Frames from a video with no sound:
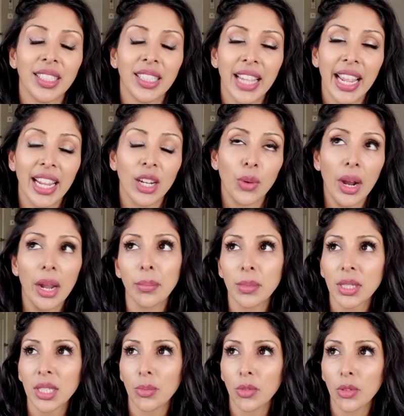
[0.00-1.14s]
8
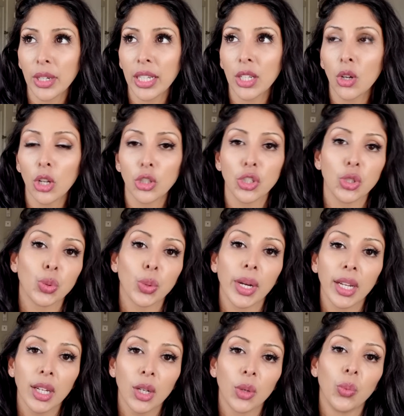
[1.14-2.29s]
grams marine collagen
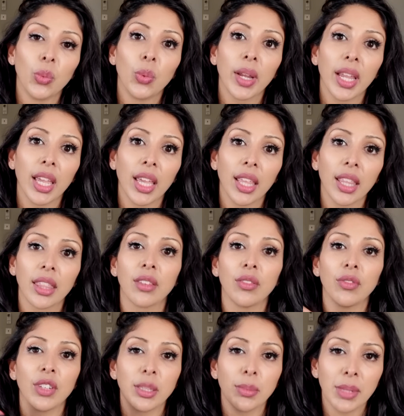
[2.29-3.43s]
drink with
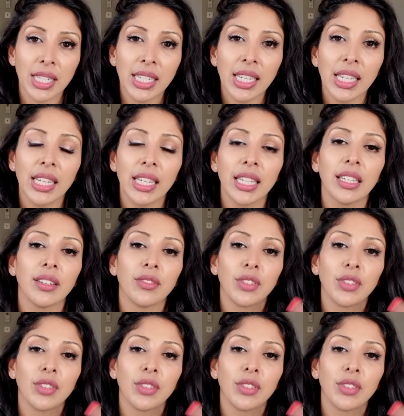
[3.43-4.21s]
vitamin D,